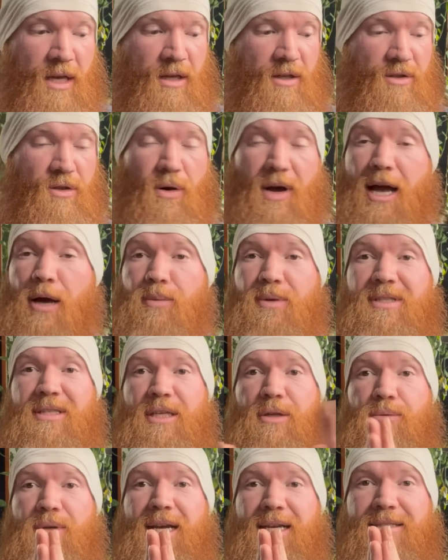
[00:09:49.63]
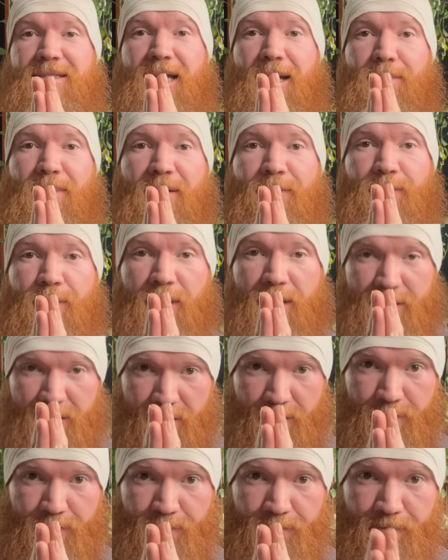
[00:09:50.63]
So I will see you next time, my
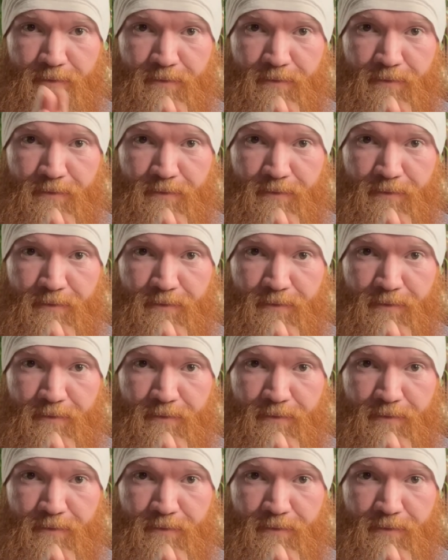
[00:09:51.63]
friends.